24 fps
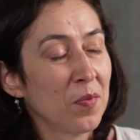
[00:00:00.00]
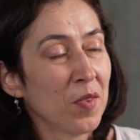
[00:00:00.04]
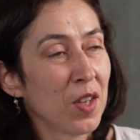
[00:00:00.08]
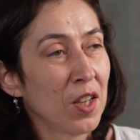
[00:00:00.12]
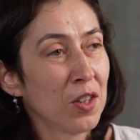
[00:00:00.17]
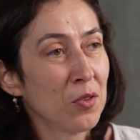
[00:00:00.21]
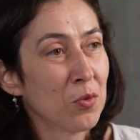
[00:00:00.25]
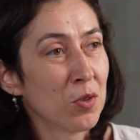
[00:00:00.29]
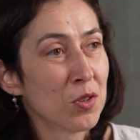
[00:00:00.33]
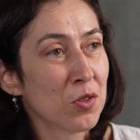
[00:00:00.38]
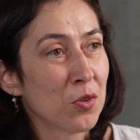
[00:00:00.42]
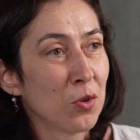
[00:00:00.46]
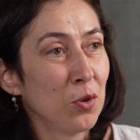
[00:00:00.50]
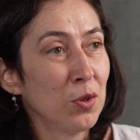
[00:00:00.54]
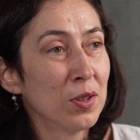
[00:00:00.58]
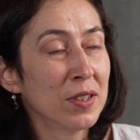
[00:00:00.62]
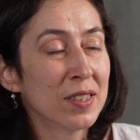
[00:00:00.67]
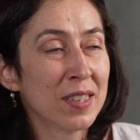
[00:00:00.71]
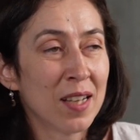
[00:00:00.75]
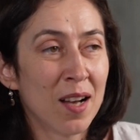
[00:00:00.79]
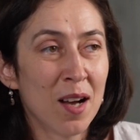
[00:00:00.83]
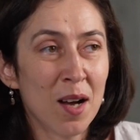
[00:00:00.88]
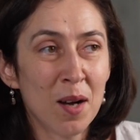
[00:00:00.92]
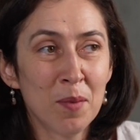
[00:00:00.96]
it was
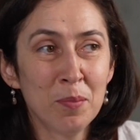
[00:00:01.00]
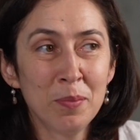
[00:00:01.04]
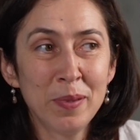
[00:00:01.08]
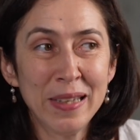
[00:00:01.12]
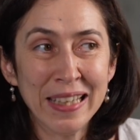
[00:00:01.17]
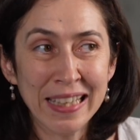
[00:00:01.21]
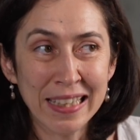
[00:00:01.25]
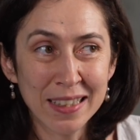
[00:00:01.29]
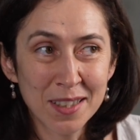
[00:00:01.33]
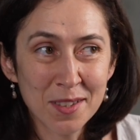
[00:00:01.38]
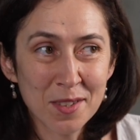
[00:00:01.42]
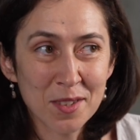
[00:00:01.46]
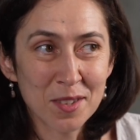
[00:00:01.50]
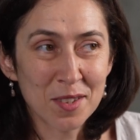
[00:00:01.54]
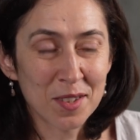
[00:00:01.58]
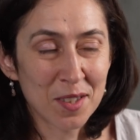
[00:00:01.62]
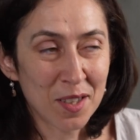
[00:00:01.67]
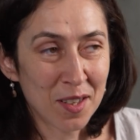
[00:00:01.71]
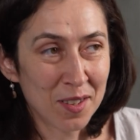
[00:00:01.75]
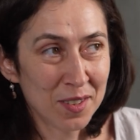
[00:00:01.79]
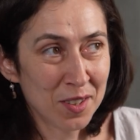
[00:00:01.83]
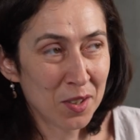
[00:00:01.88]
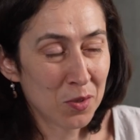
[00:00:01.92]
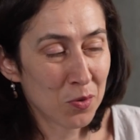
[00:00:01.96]
called Hub X.
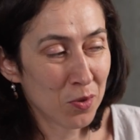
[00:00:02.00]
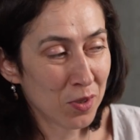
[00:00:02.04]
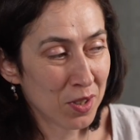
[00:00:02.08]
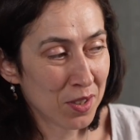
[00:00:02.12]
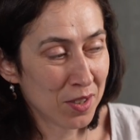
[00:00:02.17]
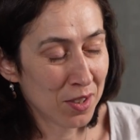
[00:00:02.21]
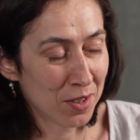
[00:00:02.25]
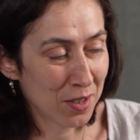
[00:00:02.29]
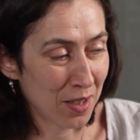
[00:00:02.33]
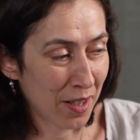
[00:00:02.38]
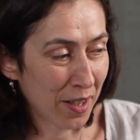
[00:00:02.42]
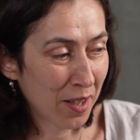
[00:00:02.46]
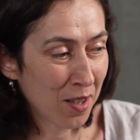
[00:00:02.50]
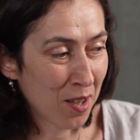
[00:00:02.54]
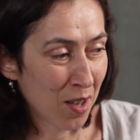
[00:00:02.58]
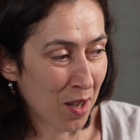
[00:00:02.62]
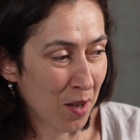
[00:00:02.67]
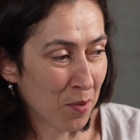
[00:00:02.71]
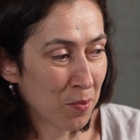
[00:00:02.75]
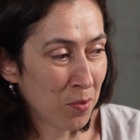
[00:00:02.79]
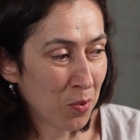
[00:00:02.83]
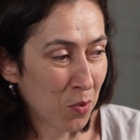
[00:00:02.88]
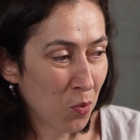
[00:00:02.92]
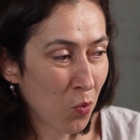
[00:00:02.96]
It's like
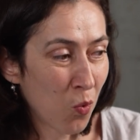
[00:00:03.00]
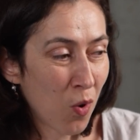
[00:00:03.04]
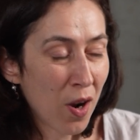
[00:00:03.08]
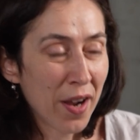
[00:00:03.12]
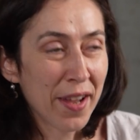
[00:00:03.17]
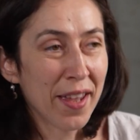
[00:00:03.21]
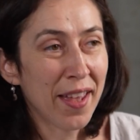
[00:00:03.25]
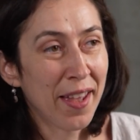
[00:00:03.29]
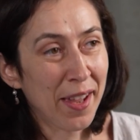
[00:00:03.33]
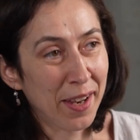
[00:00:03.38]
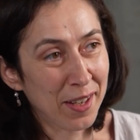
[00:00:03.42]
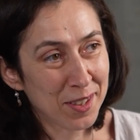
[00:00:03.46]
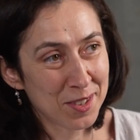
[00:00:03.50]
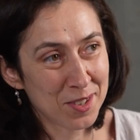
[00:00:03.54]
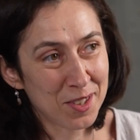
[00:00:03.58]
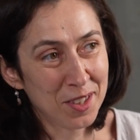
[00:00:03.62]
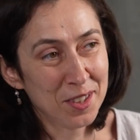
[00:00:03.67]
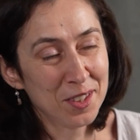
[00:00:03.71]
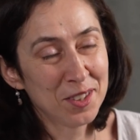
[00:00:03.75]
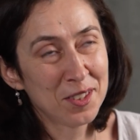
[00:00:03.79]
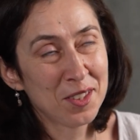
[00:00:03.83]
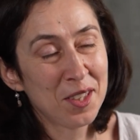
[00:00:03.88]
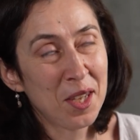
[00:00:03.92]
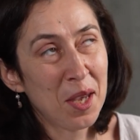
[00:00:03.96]
Hub YX,
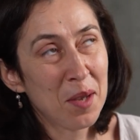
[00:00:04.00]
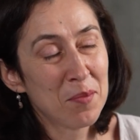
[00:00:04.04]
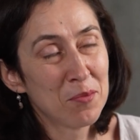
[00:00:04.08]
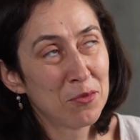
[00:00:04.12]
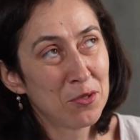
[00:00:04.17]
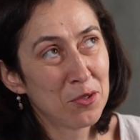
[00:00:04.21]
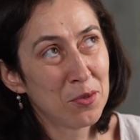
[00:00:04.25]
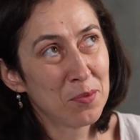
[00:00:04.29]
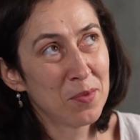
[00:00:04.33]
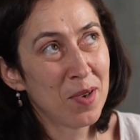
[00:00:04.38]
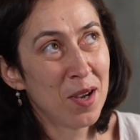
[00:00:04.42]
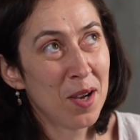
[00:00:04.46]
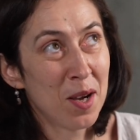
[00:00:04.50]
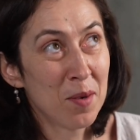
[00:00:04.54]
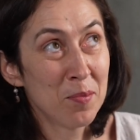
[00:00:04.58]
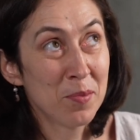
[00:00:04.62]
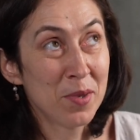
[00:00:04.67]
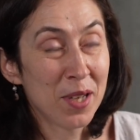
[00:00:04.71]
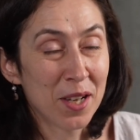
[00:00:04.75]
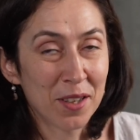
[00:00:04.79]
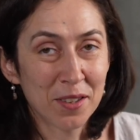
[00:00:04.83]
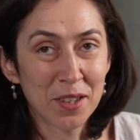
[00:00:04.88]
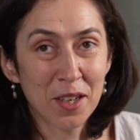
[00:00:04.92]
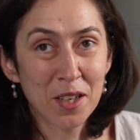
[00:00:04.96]
and it came from
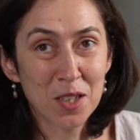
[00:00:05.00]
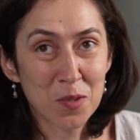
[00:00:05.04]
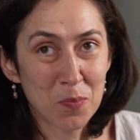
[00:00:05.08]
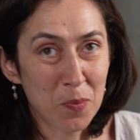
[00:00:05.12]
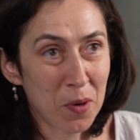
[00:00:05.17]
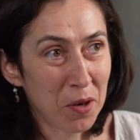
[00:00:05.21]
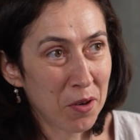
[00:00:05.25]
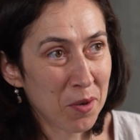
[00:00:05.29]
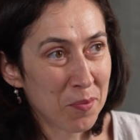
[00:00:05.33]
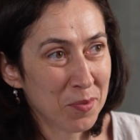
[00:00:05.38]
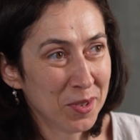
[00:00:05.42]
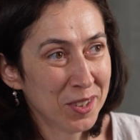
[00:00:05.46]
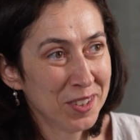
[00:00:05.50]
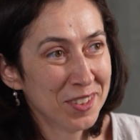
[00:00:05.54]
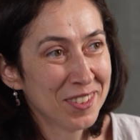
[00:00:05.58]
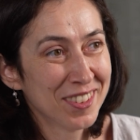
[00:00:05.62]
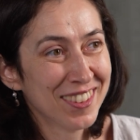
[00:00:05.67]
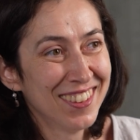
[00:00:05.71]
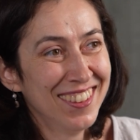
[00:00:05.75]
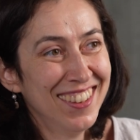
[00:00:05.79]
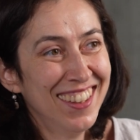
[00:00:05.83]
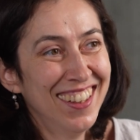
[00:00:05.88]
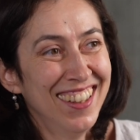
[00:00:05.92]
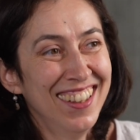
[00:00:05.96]
Hub Young Experiment.
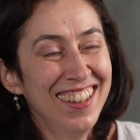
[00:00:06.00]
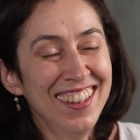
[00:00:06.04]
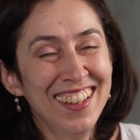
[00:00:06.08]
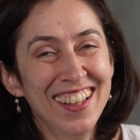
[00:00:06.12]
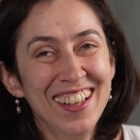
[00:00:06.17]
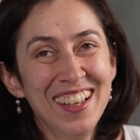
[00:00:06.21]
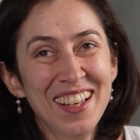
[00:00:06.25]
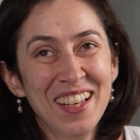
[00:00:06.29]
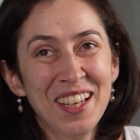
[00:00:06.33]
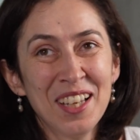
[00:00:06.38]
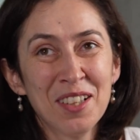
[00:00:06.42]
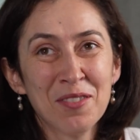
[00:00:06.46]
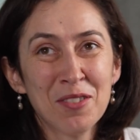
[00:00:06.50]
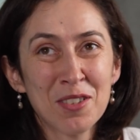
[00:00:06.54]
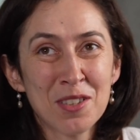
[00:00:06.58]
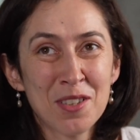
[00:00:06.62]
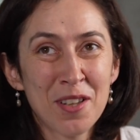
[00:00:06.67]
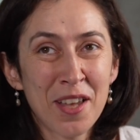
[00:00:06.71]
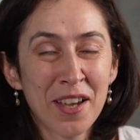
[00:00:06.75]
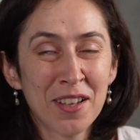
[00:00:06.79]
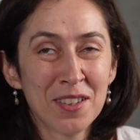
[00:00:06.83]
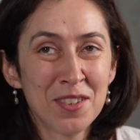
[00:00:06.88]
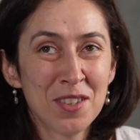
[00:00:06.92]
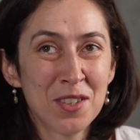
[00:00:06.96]
It was
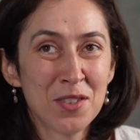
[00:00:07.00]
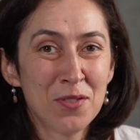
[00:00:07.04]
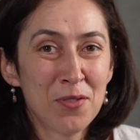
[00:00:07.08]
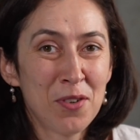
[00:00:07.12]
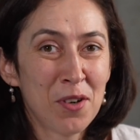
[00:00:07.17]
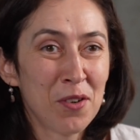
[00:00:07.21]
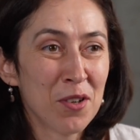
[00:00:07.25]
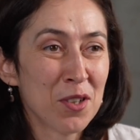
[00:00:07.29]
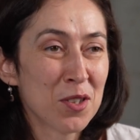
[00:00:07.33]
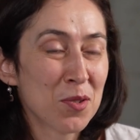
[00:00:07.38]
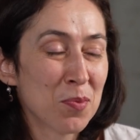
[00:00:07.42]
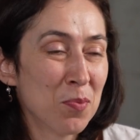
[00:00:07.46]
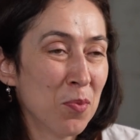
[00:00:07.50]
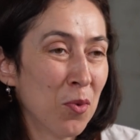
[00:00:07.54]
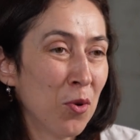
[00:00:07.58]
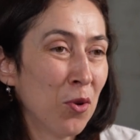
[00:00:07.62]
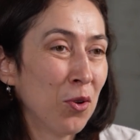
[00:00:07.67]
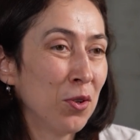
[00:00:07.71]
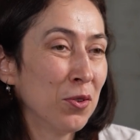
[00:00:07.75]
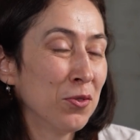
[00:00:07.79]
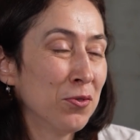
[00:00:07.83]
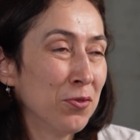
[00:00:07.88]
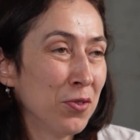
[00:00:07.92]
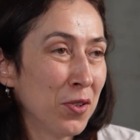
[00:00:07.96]
like this very
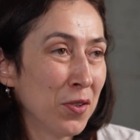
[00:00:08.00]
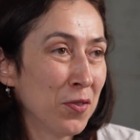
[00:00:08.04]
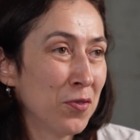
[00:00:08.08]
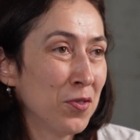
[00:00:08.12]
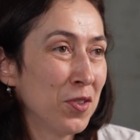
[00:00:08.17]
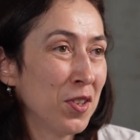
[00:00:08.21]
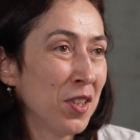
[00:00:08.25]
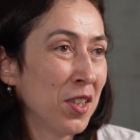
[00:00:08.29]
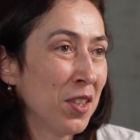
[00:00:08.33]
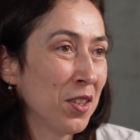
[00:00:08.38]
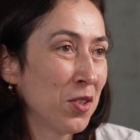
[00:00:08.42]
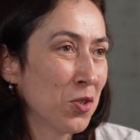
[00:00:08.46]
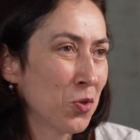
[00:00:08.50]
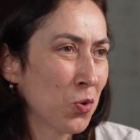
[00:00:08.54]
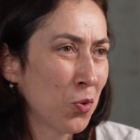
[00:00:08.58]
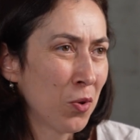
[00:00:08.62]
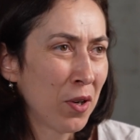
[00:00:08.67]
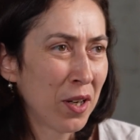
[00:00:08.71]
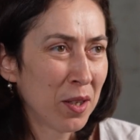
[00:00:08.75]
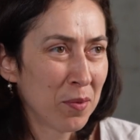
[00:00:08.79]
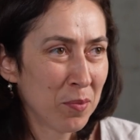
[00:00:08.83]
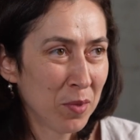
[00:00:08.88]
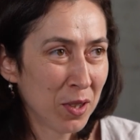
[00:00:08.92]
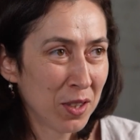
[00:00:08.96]
small 50
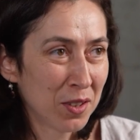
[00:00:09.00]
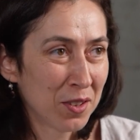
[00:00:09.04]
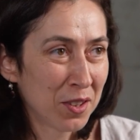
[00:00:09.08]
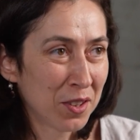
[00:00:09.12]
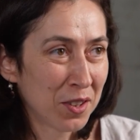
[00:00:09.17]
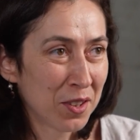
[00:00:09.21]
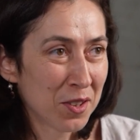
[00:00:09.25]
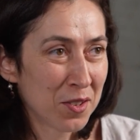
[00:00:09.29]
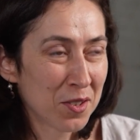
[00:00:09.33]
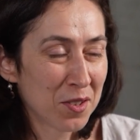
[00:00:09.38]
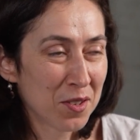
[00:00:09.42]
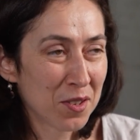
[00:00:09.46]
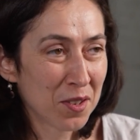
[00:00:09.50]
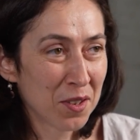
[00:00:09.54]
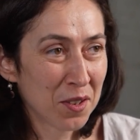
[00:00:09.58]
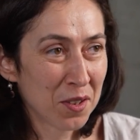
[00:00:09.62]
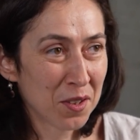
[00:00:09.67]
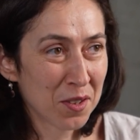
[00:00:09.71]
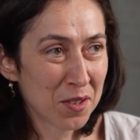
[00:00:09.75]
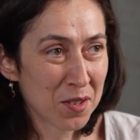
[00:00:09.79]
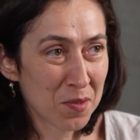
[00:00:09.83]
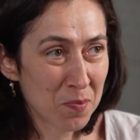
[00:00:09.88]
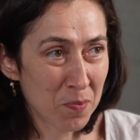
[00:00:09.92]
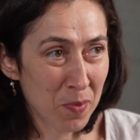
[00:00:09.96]
square meters
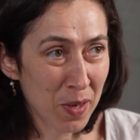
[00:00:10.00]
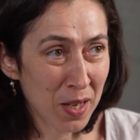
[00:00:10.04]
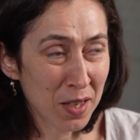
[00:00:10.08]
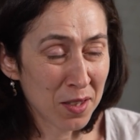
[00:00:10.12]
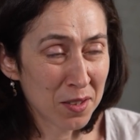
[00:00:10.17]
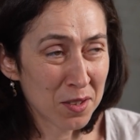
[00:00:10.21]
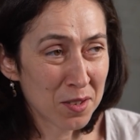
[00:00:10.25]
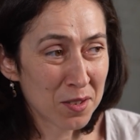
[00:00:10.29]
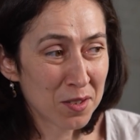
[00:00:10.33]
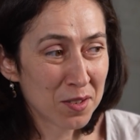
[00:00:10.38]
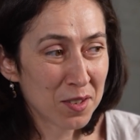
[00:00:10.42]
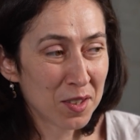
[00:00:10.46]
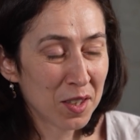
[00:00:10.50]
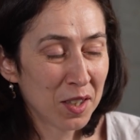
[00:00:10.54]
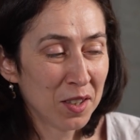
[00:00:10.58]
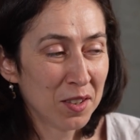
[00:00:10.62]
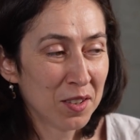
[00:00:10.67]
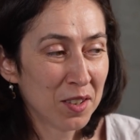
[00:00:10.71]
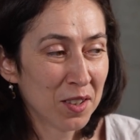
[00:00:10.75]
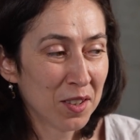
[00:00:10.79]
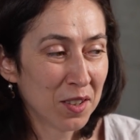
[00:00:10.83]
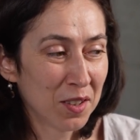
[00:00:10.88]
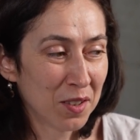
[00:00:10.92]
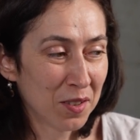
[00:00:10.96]
space
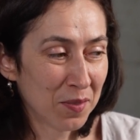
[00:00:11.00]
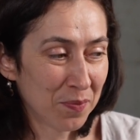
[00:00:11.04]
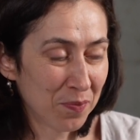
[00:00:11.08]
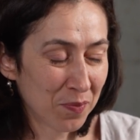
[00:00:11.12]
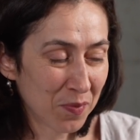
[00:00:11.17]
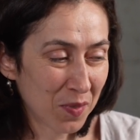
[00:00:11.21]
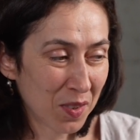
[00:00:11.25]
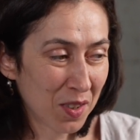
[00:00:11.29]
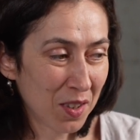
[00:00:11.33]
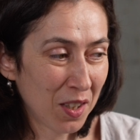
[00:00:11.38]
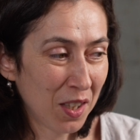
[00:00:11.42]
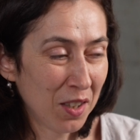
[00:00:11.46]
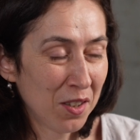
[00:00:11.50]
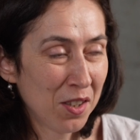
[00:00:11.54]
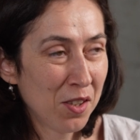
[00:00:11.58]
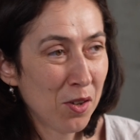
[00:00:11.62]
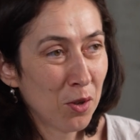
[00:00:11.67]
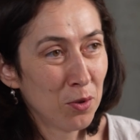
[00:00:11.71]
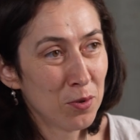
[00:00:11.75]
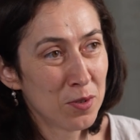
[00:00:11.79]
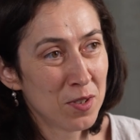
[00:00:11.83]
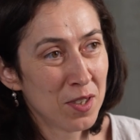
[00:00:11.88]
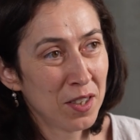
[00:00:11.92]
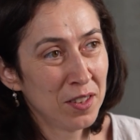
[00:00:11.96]
in the
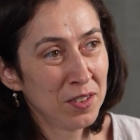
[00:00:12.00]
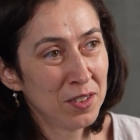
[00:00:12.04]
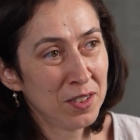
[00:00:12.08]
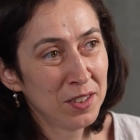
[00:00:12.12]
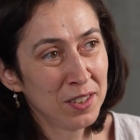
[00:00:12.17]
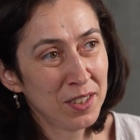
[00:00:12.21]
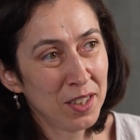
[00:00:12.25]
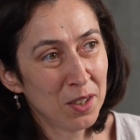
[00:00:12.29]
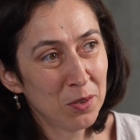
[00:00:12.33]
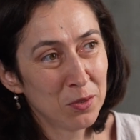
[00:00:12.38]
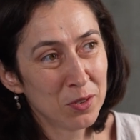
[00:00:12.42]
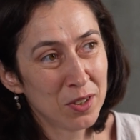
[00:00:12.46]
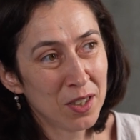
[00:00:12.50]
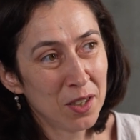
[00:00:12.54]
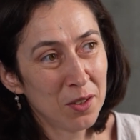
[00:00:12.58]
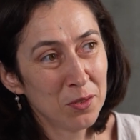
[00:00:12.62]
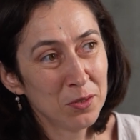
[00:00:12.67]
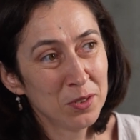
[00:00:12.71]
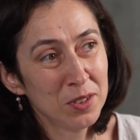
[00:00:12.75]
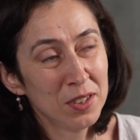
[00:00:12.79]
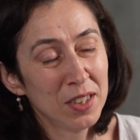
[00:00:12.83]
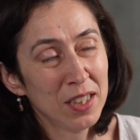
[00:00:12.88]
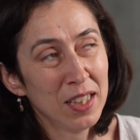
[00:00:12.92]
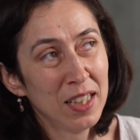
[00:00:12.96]
old center
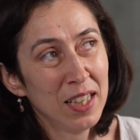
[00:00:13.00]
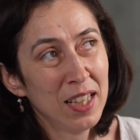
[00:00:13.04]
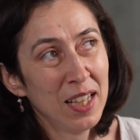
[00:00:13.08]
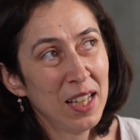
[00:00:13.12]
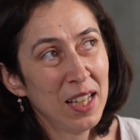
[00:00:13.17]
downtown,